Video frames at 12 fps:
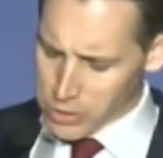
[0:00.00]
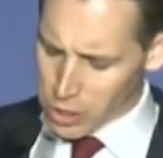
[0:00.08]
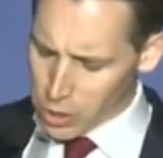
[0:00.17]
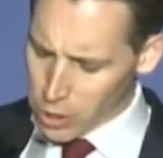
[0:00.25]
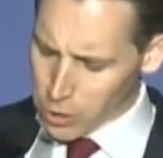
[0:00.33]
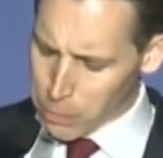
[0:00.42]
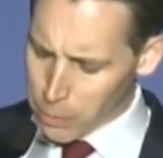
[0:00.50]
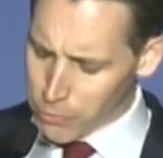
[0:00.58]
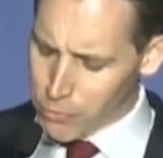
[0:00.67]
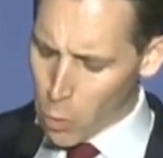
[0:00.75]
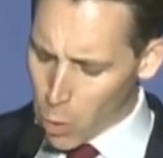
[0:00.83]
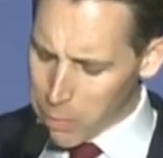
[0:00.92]
called
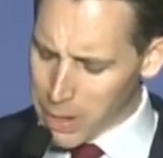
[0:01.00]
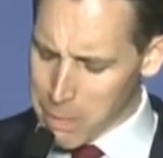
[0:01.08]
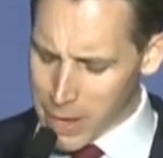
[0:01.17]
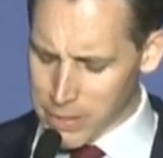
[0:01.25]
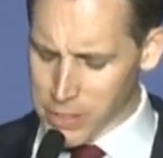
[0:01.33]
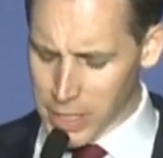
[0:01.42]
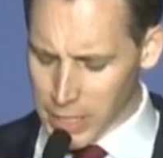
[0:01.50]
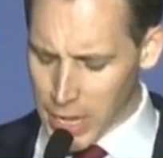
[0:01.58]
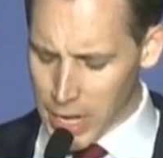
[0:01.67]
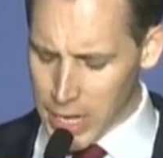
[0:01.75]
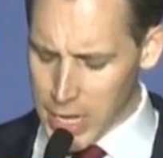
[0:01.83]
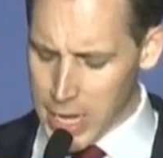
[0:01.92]
Performing
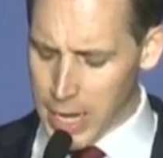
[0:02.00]
Masculinity